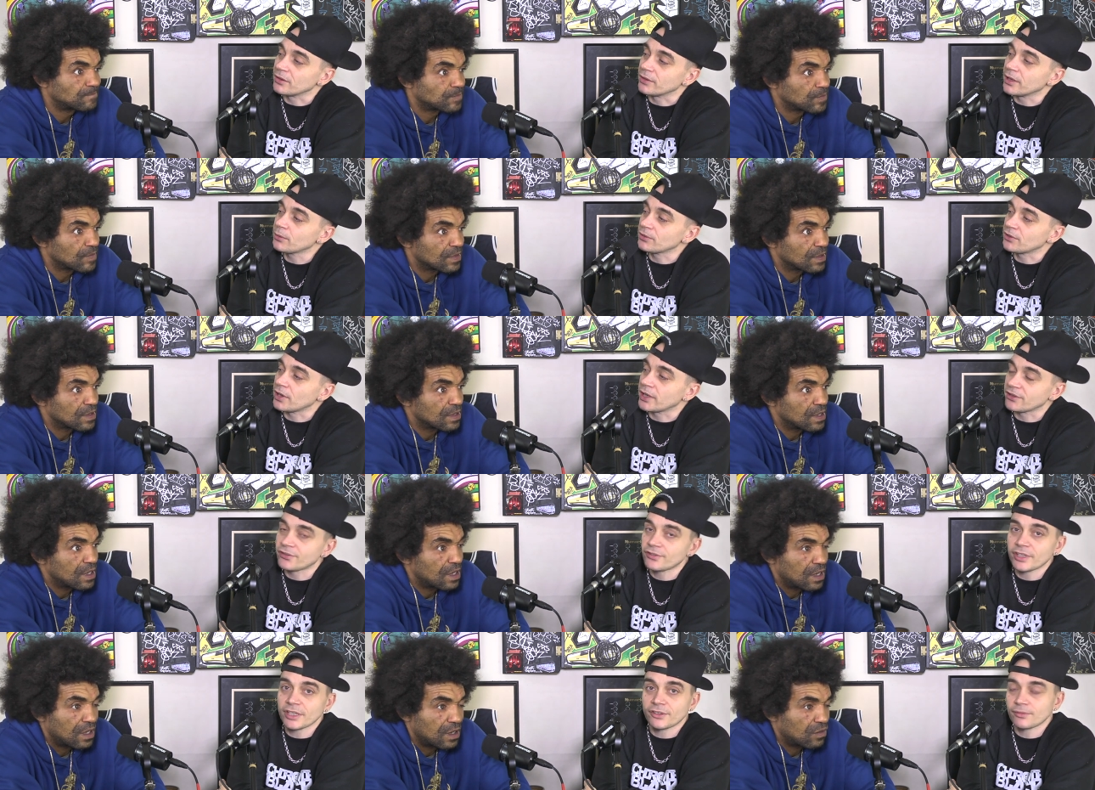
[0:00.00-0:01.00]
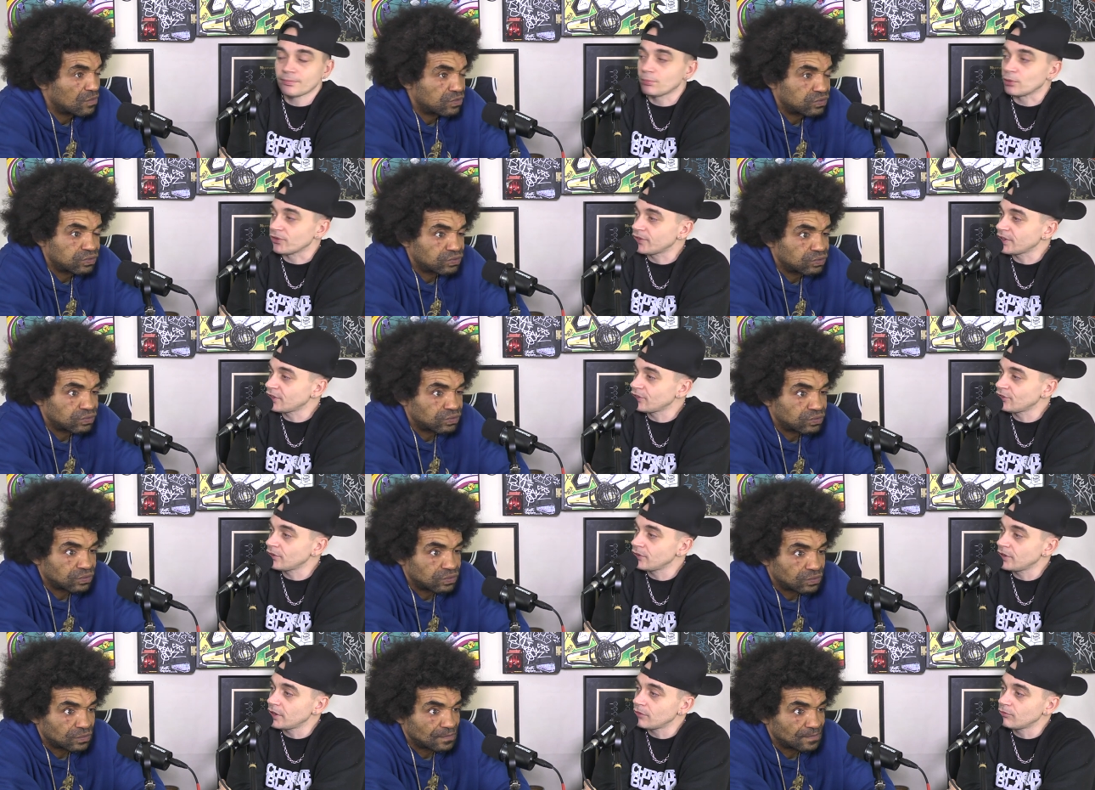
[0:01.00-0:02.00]
Speaker 1: though. That was like six, what, six
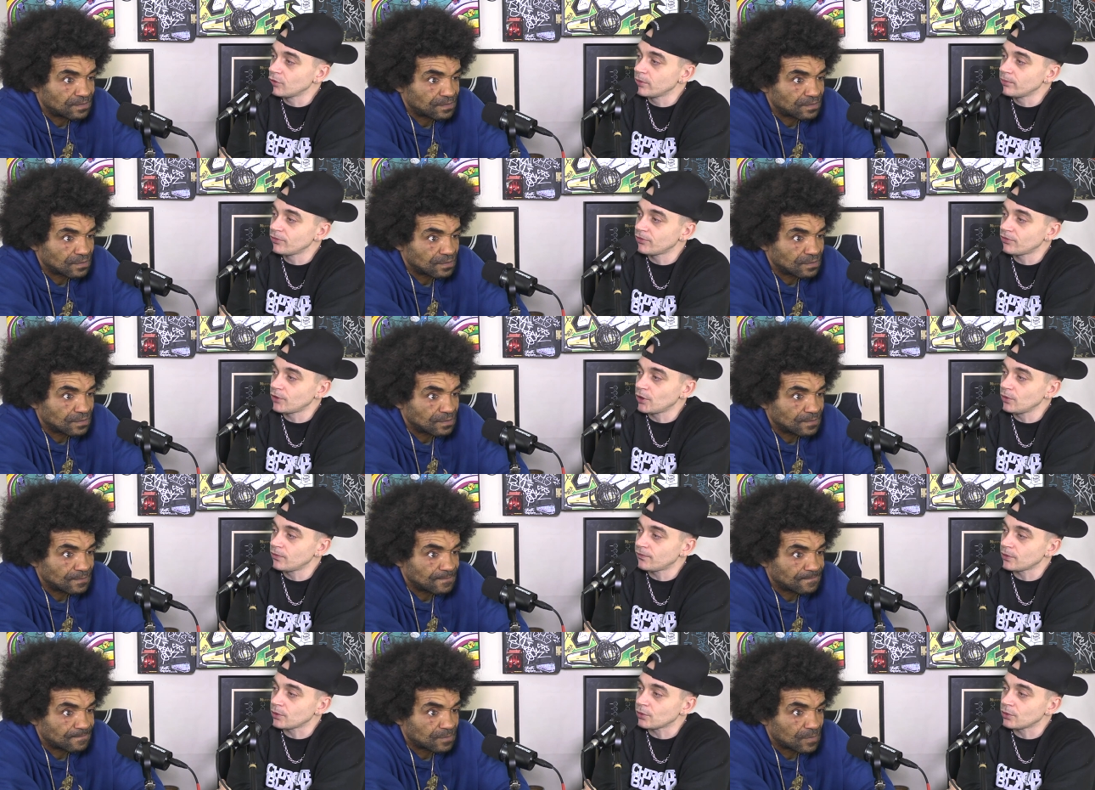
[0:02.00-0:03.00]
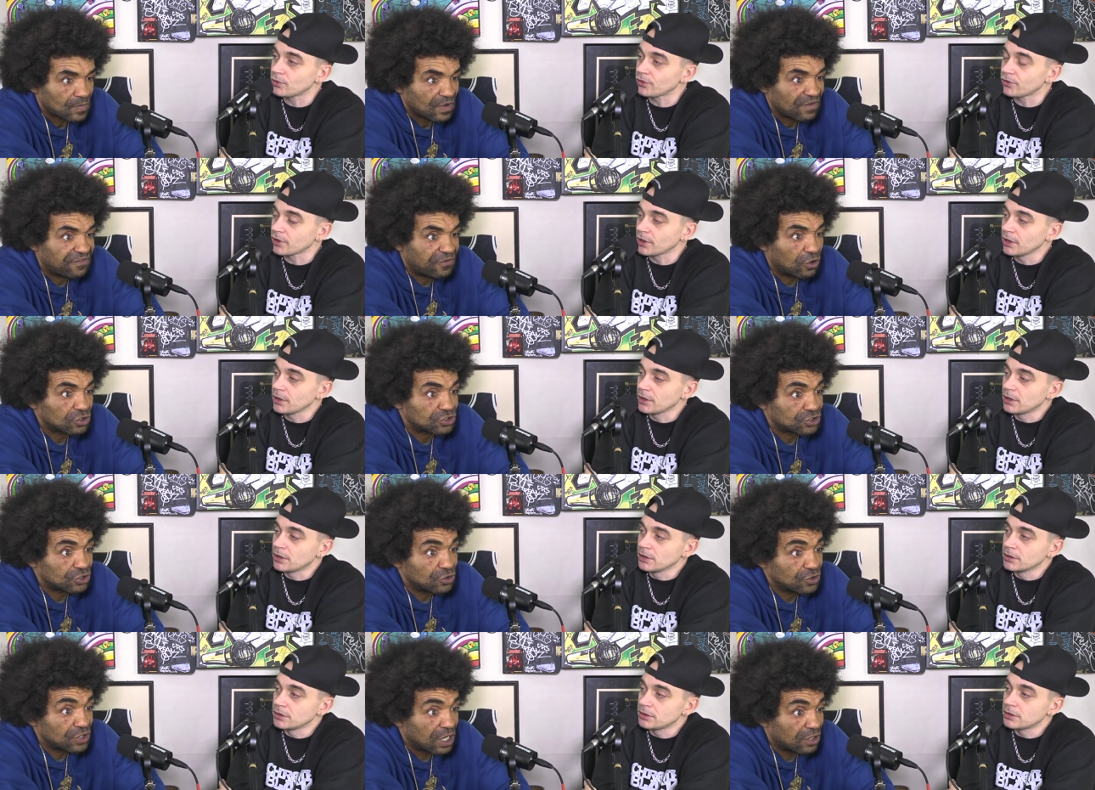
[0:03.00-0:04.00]
studio rooms, two floors.
Speaker 2: Four
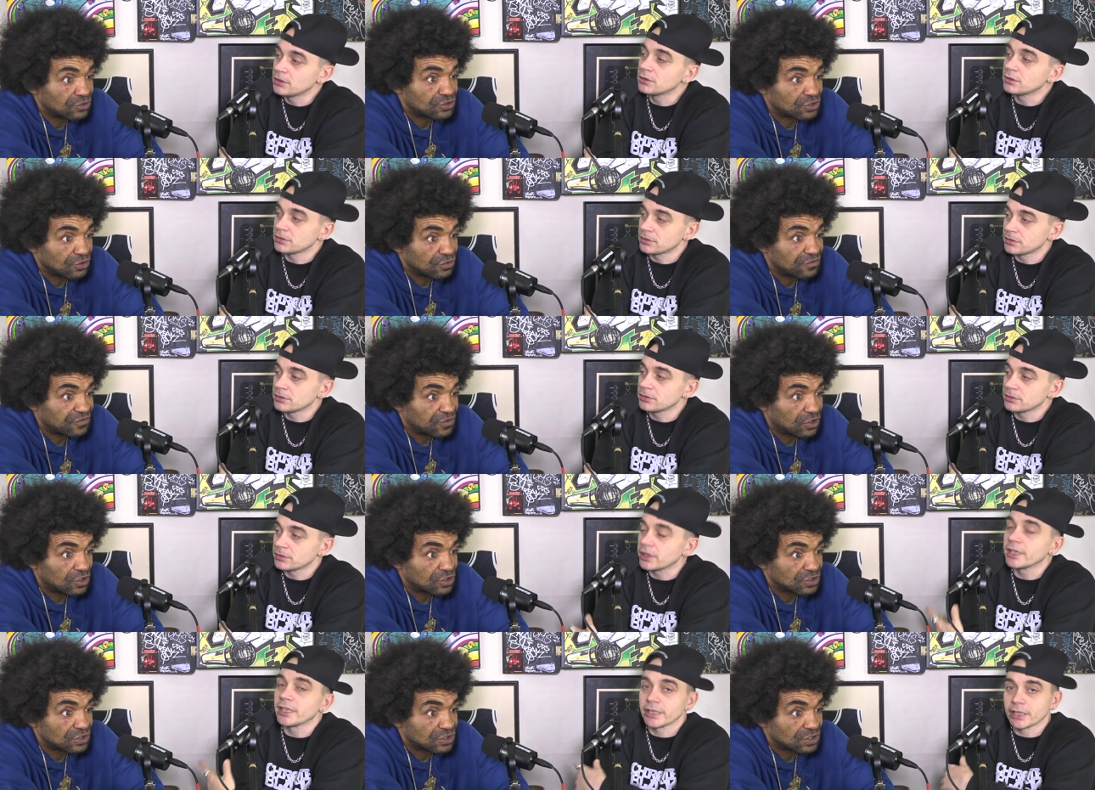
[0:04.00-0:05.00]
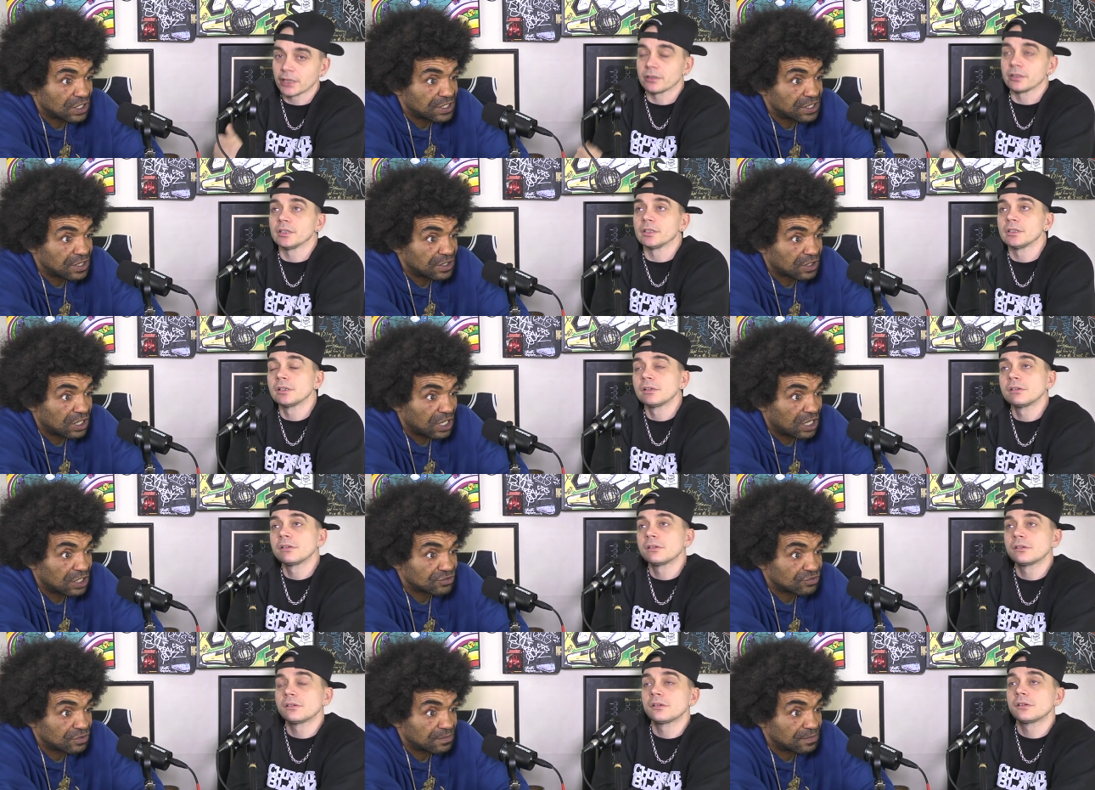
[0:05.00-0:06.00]
studios, two floors, go, and yeah. a
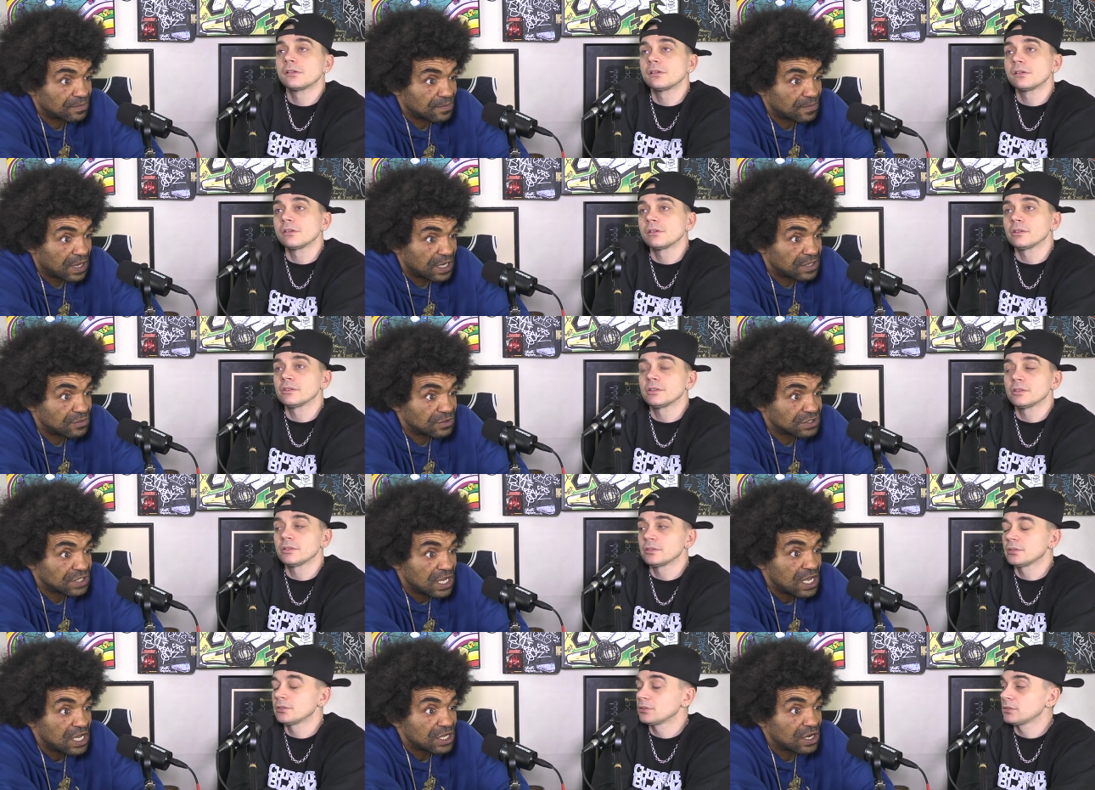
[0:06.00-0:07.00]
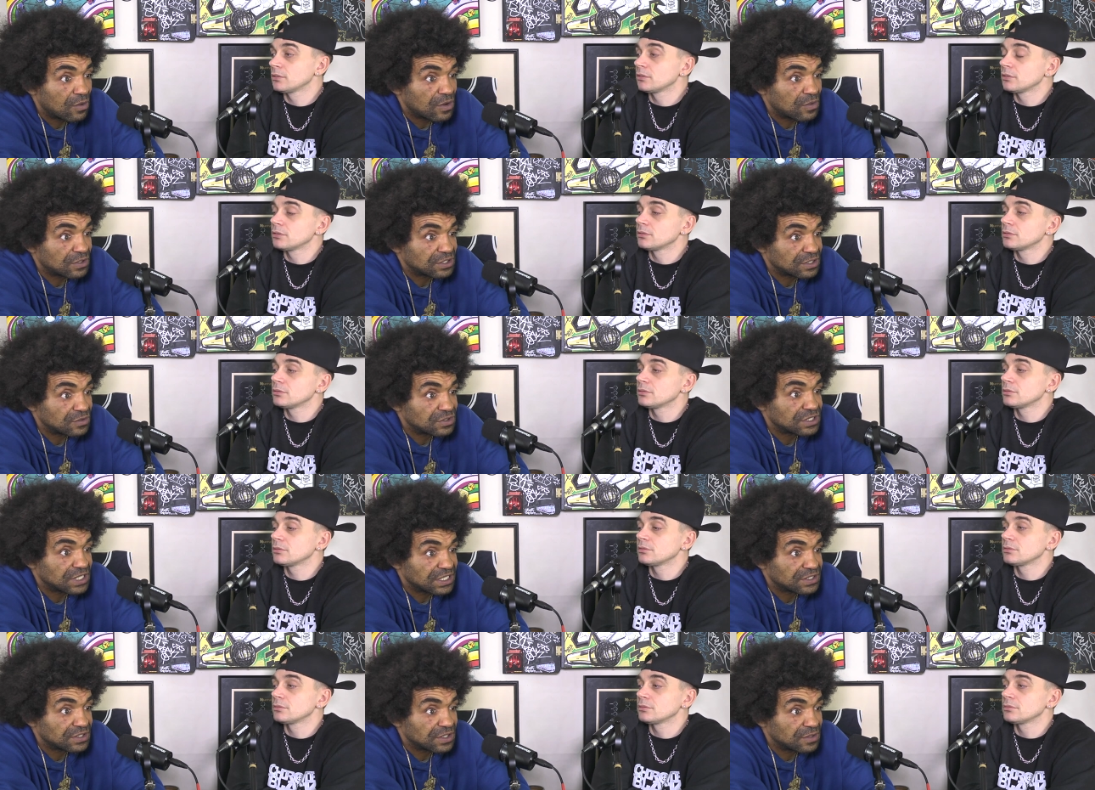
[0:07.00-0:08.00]
classroom. And it was, you know, it was, it was
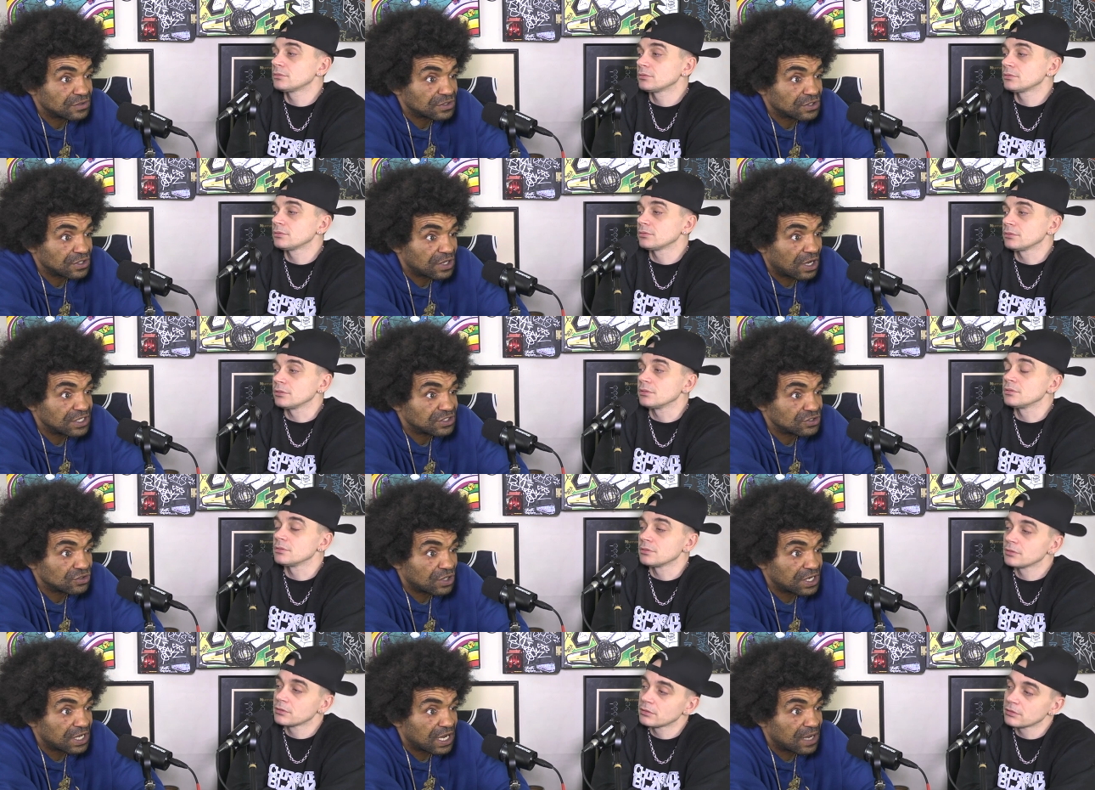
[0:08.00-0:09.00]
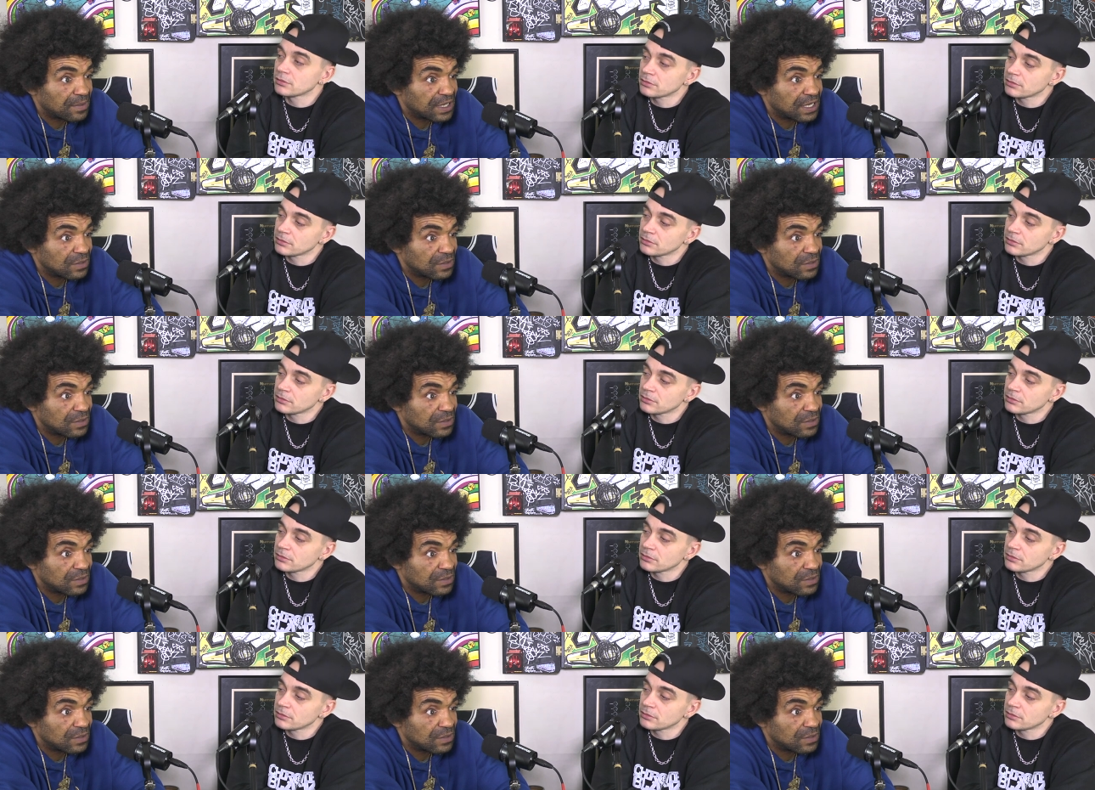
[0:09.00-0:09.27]
decent. It was good. I enjoyed yeah. it up